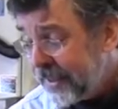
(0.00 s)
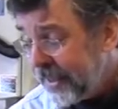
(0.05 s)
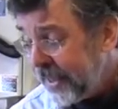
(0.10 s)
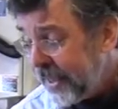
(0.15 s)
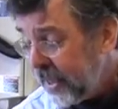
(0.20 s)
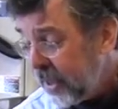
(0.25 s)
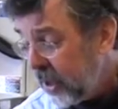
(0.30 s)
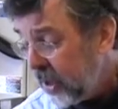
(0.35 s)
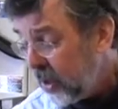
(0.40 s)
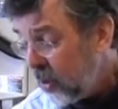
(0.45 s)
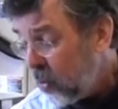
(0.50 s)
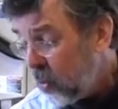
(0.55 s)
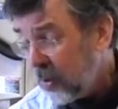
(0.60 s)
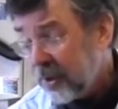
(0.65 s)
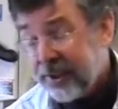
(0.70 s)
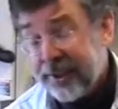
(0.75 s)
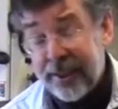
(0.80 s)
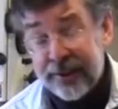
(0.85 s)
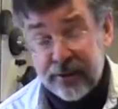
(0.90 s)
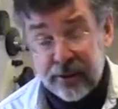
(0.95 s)
the
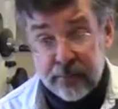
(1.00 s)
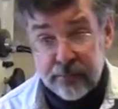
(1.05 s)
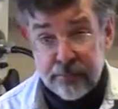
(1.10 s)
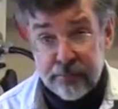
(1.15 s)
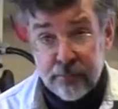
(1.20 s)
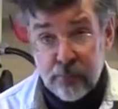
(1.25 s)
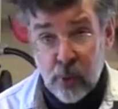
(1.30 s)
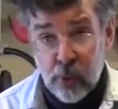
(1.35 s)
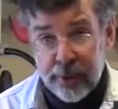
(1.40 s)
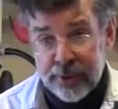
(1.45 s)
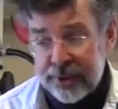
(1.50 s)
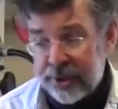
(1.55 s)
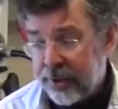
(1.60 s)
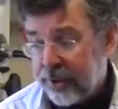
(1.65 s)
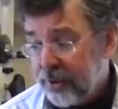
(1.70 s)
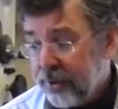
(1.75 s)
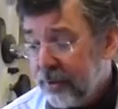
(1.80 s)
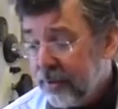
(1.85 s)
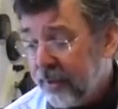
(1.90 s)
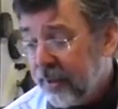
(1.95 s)
horizontal
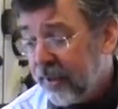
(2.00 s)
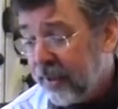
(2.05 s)
mortiser.